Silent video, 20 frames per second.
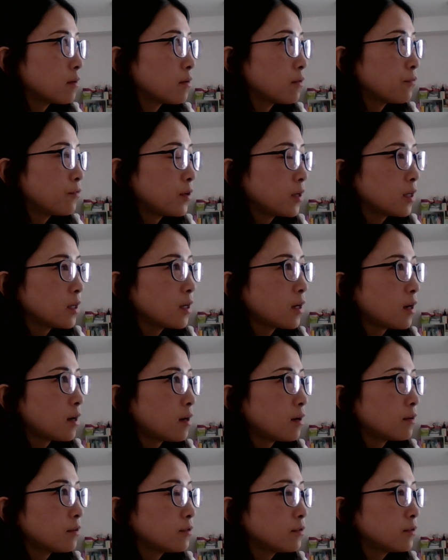figure
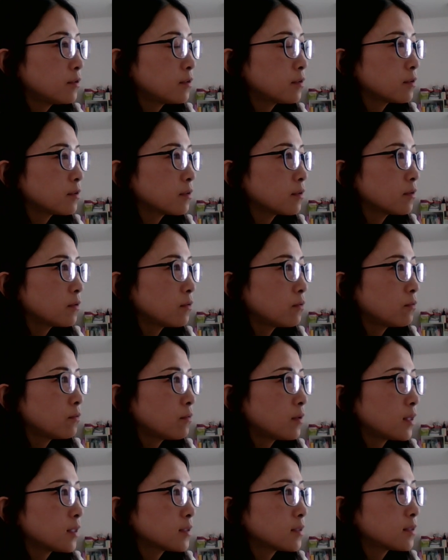out
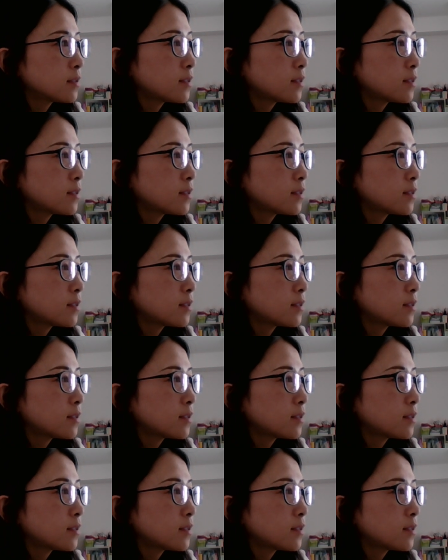what